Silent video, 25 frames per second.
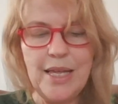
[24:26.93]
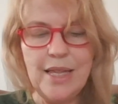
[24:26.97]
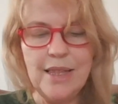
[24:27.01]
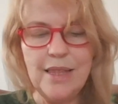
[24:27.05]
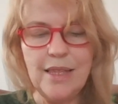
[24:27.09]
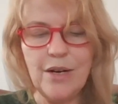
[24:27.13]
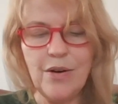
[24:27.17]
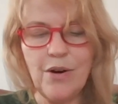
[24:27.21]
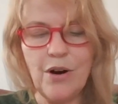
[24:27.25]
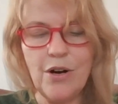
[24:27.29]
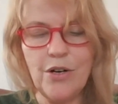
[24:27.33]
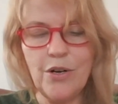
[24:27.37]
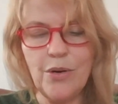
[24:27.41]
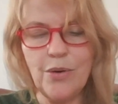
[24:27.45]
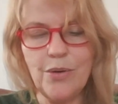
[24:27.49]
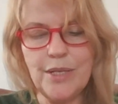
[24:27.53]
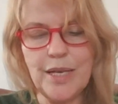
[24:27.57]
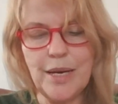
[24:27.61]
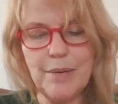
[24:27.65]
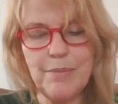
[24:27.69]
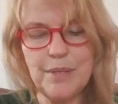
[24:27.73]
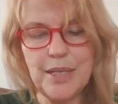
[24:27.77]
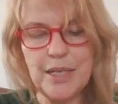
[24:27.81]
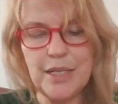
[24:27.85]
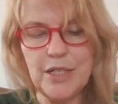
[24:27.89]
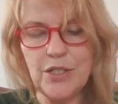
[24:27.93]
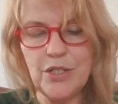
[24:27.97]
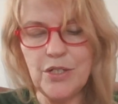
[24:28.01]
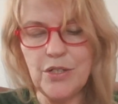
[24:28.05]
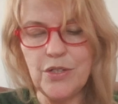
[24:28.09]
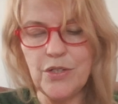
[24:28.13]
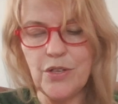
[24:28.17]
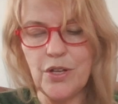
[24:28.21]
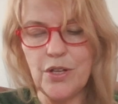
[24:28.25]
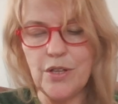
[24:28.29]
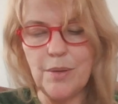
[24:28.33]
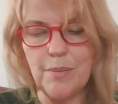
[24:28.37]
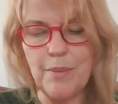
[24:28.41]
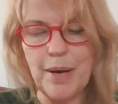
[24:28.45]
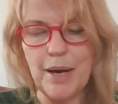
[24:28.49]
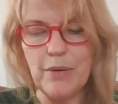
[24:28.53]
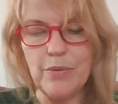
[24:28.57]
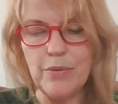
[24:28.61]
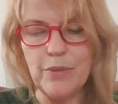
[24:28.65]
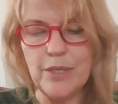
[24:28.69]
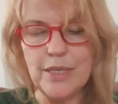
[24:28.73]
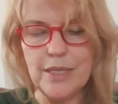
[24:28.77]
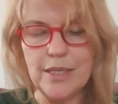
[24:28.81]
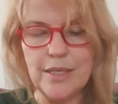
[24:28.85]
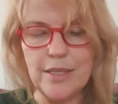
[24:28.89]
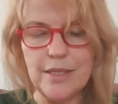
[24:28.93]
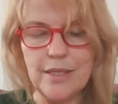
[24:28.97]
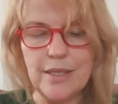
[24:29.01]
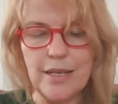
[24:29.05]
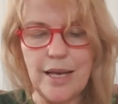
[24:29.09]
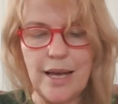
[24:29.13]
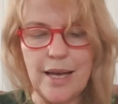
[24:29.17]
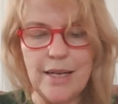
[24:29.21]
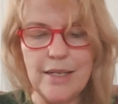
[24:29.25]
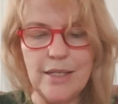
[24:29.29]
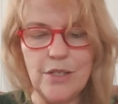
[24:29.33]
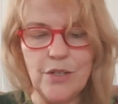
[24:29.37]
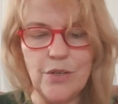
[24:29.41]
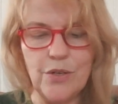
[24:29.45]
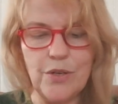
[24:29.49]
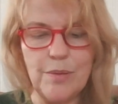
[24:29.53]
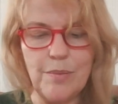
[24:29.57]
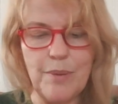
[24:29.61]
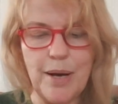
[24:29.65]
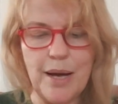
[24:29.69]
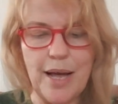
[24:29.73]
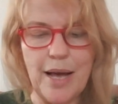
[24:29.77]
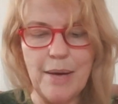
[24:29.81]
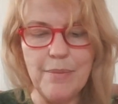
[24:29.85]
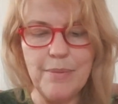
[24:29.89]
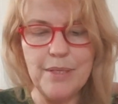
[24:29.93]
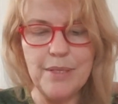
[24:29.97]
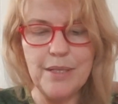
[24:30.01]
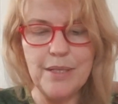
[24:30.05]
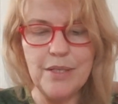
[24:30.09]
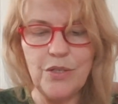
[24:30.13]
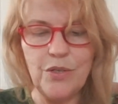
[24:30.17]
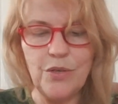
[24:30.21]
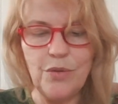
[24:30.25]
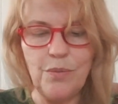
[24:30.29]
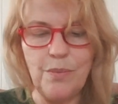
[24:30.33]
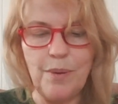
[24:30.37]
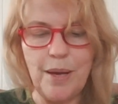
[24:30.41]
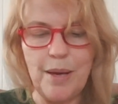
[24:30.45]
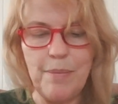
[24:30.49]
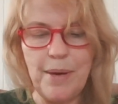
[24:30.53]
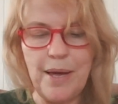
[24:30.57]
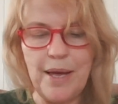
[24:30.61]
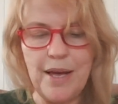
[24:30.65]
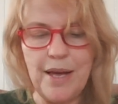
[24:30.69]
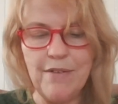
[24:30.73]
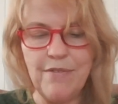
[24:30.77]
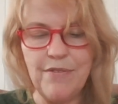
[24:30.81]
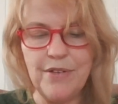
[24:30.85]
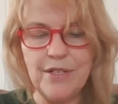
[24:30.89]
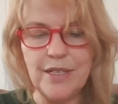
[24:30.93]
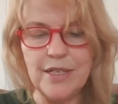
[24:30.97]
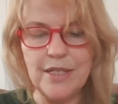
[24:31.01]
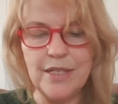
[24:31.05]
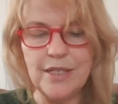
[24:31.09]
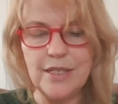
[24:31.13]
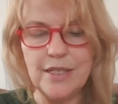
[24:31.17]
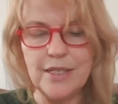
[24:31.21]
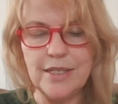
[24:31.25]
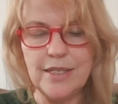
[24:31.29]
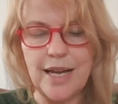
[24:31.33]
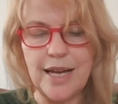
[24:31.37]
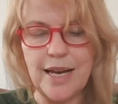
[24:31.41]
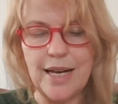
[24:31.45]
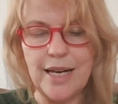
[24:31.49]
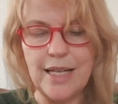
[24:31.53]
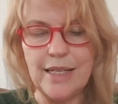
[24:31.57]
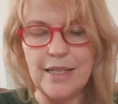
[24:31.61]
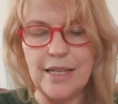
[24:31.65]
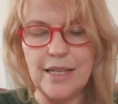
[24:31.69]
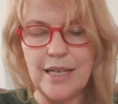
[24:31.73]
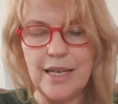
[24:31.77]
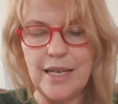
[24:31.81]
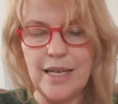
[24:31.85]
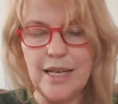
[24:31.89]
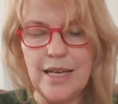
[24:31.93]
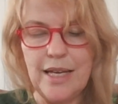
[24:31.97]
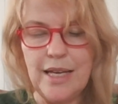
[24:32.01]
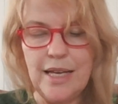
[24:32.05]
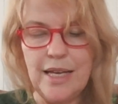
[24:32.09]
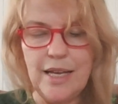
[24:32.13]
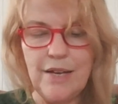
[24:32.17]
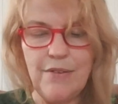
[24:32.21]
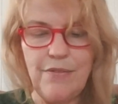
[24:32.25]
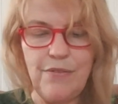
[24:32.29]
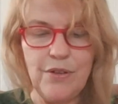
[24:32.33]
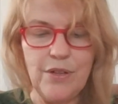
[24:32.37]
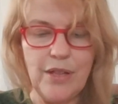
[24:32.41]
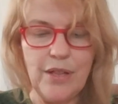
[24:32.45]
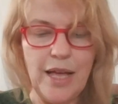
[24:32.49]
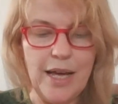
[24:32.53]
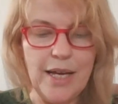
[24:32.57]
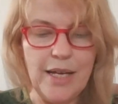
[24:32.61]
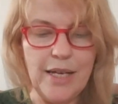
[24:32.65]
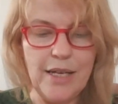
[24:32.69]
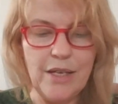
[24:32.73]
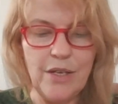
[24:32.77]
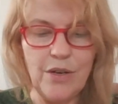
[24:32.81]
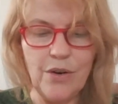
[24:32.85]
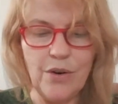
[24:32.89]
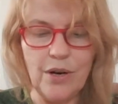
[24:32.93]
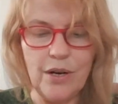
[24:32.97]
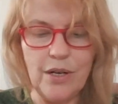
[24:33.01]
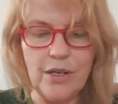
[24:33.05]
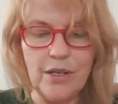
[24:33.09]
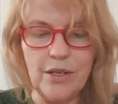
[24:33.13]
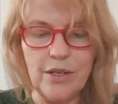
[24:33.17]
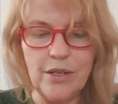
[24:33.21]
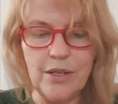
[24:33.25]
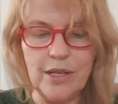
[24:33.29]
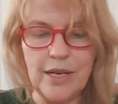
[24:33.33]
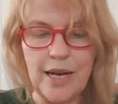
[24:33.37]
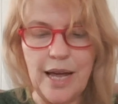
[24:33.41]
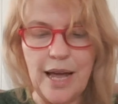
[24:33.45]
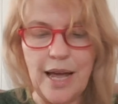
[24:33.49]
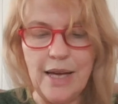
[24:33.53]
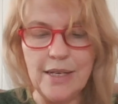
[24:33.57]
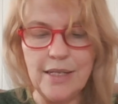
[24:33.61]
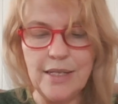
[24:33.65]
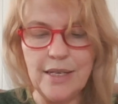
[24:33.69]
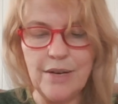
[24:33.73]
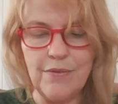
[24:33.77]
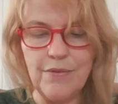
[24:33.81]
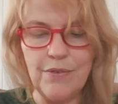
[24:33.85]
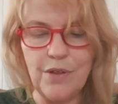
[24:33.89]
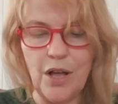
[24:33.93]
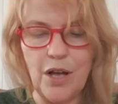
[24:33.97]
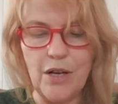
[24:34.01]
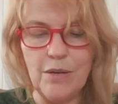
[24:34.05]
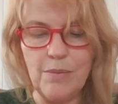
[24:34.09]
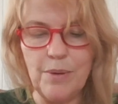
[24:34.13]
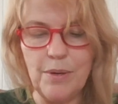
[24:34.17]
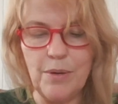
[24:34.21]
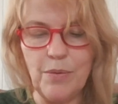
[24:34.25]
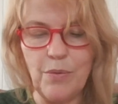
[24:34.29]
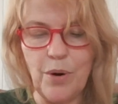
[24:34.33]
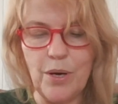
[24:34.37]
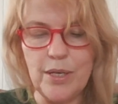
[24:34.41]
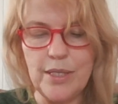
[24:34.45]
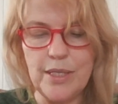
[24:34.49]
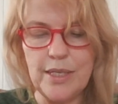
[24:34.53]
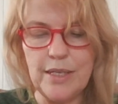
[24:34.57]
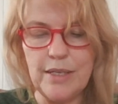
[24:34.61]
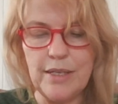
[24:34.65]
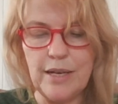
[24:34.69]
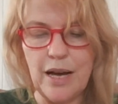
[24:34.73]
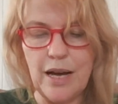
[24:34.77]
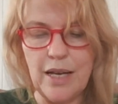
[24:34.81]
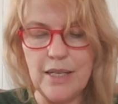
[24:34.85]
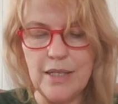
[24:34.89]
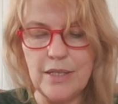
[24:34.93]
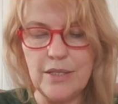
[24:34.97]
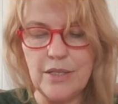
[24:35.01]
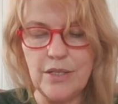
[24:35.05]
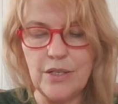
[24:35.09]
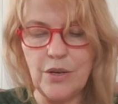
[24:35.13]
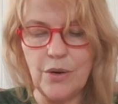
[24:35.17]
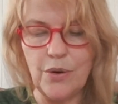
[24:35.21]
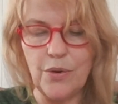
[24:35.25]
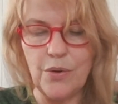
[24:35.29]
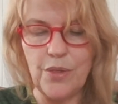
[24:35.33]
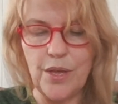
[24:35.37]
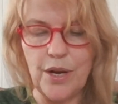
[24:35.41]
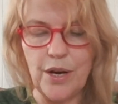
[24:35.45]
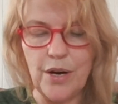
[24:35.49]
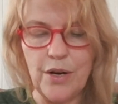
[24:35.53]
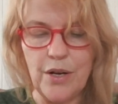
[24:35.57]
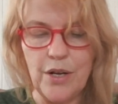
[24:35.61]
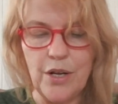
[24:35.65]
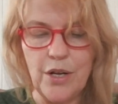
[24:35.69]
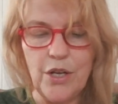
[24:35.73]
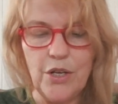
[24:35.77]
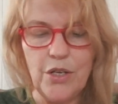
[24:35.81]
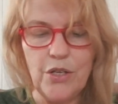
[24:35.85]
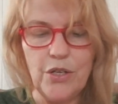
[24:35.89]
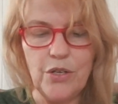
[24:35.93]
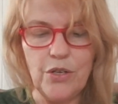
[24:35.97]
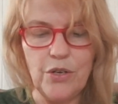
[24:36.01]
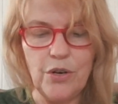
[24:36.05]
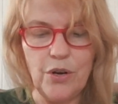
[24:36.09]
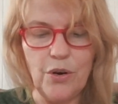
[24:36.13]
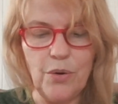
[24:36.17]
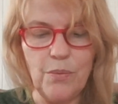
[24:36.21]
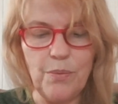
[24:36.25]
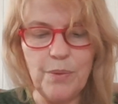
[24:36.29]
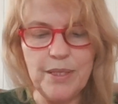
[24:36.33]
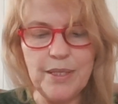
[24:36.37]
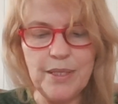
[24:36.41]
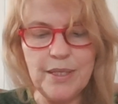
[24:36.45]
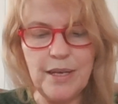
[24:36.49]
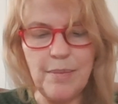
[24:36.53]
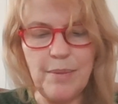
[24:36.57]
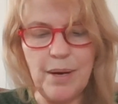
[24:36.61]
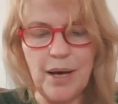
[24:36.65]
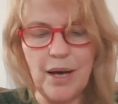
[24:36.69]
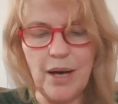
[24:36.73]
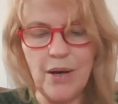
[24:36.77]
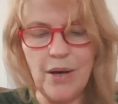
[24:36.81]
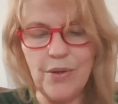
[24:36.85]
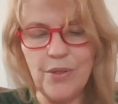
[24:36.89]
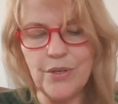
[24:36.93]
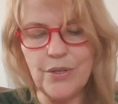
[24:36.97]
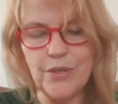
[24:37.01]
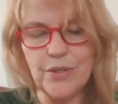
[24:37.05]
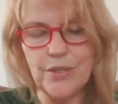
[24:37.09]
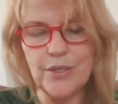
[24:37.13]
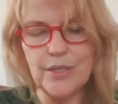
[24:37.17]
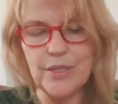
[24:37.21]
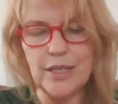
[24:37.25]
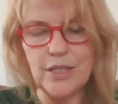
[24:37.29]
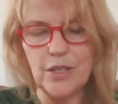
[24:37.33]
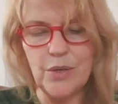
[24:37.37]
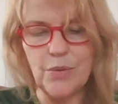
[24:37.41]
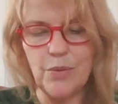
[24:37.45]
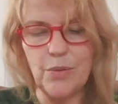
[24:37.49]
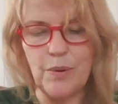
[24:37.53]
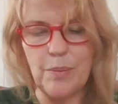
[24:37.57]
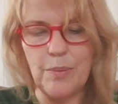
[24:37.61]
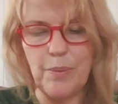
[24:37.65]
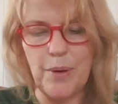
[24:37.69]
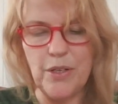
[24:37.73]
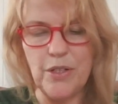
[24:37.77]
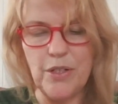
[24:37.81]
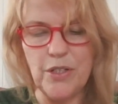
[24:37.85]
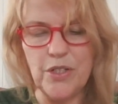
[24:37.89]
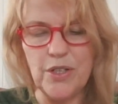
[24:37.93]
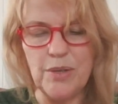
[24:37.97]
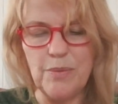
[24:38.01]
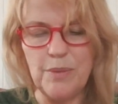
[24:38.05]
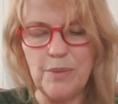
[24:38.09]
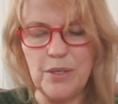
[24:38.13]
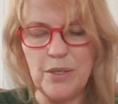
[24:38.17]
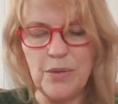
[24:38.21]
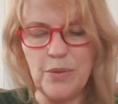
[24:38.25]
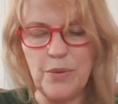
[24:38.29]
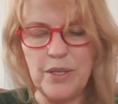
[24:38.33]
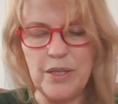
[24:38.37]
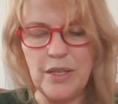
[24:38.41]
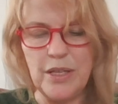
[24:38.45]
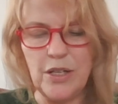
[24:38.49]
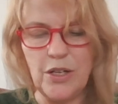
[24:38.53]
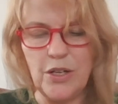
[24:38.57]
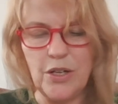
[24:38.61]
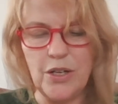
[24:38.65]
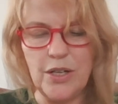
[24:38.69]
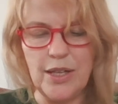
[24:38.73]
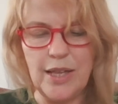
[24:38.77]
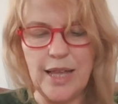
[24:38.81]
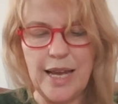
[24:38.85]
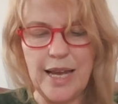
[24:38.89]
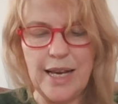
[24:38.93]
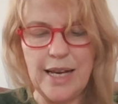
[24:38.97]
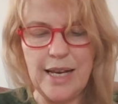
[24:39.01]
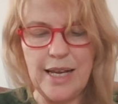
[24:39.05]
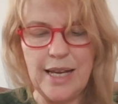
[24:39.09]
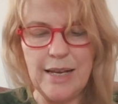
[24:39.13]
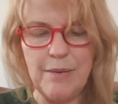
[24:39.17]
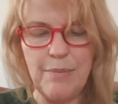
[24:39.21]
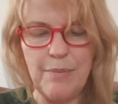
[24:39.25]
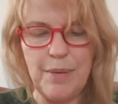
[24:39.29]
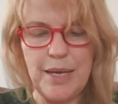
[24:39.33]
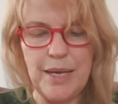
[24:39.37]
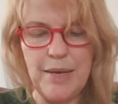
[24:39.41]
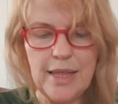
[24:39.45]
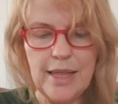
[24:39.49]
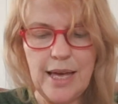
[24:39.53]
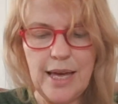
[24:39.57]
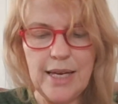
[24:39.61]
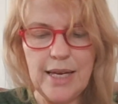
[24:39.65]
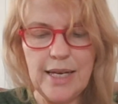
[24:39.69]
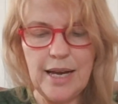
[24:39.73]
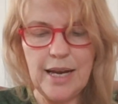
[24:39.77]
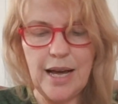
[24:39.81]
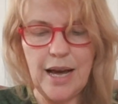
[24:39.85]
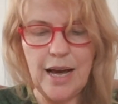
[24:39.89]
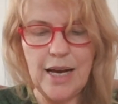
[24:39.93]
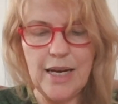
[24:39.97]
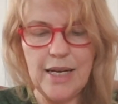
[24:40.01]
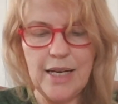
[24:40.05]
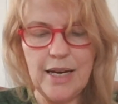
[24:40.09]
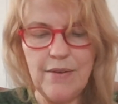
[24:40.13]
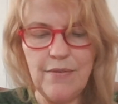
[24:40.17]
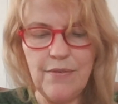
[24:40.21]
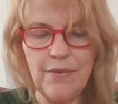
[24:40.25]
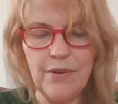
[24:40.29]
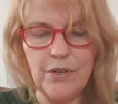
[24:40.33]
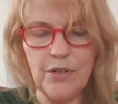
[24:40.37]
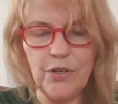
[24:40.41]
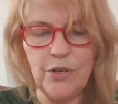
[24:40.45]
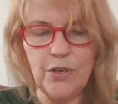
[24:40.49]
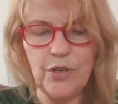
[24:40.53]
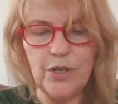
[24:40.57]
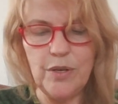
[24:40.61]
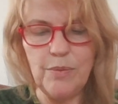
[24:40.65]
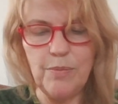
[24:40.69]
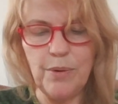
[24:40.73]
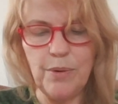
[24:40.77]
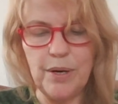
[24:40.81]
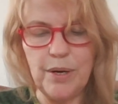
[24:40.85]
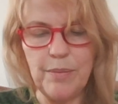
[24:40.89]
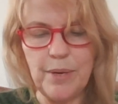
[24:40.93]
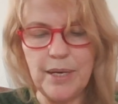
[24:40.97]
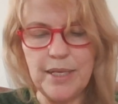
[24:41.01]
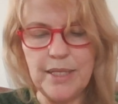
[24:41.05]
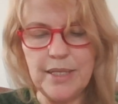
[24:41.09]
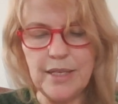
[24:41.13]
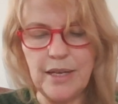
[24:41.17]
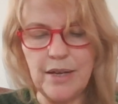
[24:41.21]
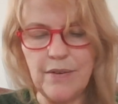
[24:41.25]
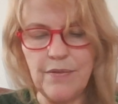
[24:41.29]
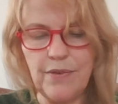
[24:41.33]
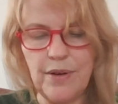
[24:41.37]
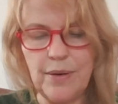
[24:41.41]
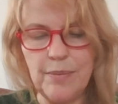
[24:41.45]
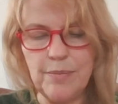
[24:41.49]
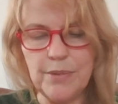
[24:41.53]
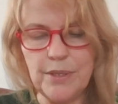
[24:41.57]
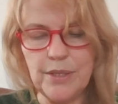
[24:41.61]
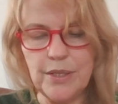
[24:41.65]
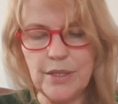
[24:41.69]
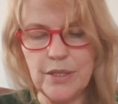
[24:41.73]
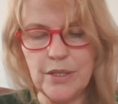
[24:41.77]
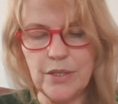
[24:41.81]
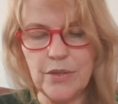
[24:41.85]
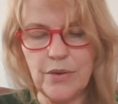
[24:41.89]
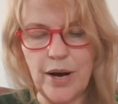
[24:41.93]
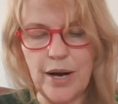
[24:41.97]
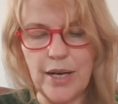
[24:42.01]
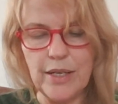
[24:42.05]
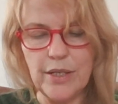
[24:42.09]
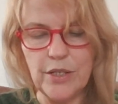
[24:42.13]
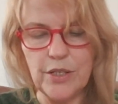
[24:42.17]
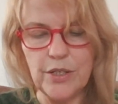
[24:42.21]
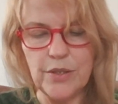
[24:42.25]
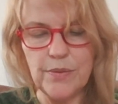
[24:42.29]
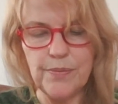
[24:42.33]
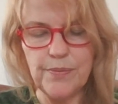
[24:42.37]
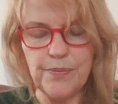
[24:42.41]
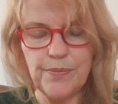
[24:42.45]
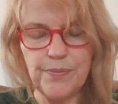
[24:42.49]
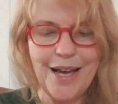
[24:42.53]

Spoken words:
There are no temptations on the mountains, and during my absence you may pay a visit to Stanningley, if you like. Your uncle and aunt have long been wanting us to go there, you know, but somehow there's such a repulsion between the good lady and me that I never could bring myself up to the scratch."